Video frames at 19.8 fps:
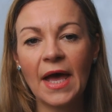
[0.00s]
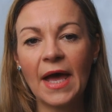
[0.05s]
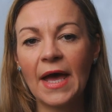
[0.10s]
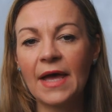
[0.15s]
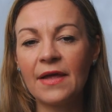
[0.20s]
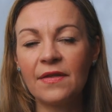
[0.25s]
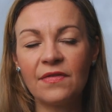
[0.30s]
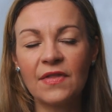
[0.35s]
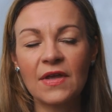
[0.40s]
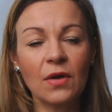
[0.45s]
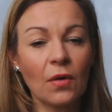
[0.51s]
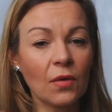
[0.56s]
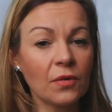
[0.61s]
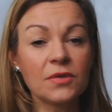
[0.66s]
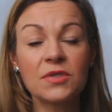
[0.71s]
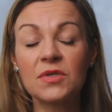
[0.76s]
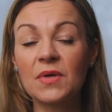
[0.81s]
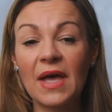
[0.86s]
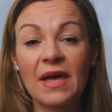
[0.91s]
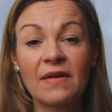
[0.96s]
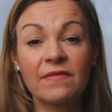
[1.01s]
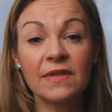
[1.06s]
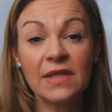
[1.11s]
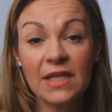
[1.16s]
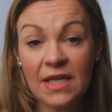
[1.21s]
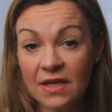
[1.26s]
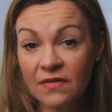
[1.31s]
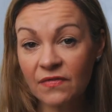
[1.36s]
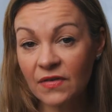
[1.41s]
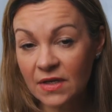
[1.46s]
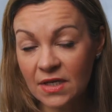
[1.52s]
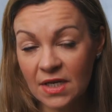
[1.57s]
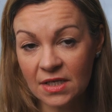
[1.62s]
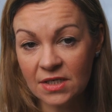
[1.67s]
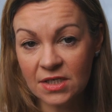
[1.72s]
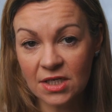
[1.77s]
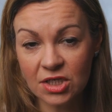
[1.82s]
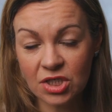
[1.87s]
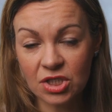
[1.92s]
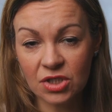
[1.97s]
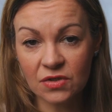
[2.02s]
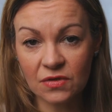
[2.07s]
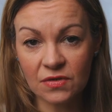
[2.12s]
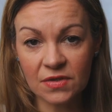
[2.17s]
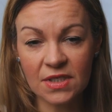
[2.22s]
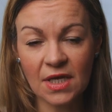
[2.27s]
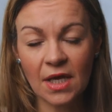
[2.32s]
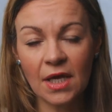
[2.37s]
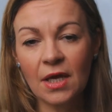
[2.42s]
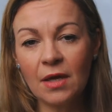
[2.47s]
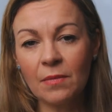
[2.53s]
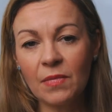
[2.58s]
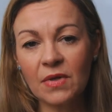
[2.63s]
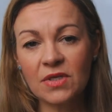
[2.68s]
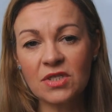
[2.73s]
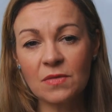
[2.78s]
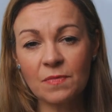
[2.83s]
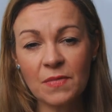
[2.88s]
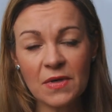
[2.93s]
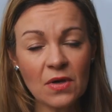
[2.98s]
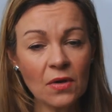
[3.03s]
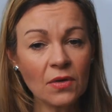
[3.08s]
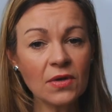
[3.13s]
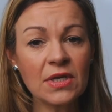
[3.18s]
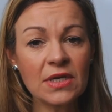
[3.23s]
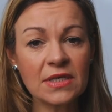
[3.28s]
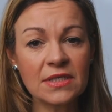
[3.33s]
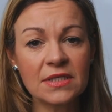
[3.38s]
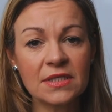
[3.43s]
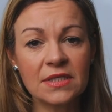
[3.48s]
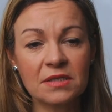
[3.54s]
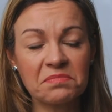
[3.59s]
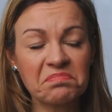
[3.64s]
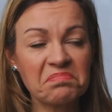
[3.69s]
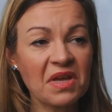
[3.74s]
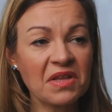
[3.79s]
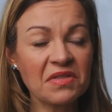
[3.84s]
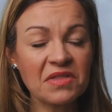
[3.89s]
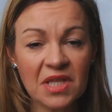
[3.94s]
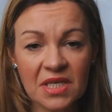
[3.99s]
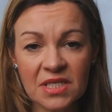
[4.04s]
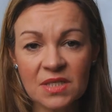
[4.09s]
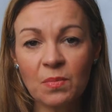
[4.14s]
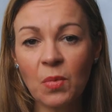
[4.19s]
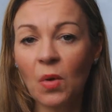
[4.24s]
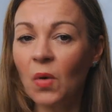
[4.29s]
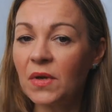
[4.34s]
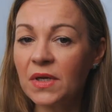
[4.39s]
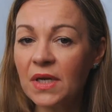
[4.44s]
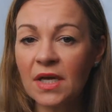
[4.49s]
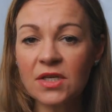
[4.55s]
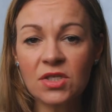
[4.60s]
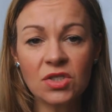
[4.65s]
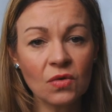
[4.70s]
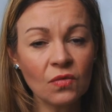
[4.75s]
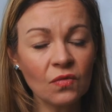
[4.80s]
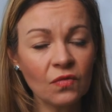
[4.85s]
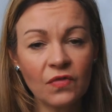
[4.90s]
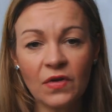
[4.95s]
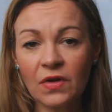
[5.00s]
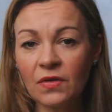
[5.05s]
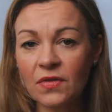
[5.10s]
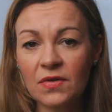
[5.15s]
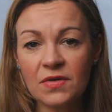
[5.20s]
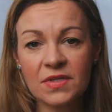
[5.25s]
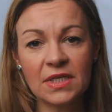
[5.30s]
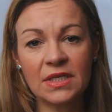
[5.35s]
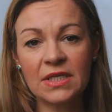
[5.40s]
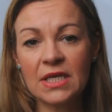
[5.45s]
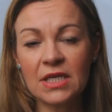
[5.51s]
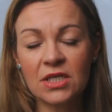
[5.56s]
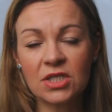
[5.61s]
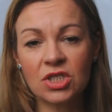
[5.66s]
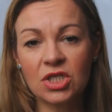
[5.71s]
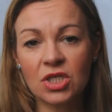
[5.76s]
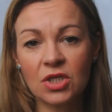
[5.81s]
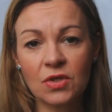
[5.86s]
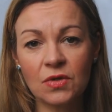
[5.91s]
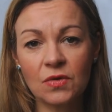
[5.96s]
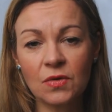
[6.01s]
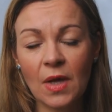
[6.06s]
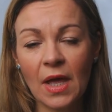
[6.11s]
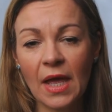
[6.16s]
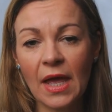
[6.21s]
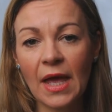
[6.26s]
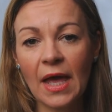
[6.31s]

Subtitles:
And they also have leave-in conditioners. But to be honest, at this point, I don't feel there's a need to.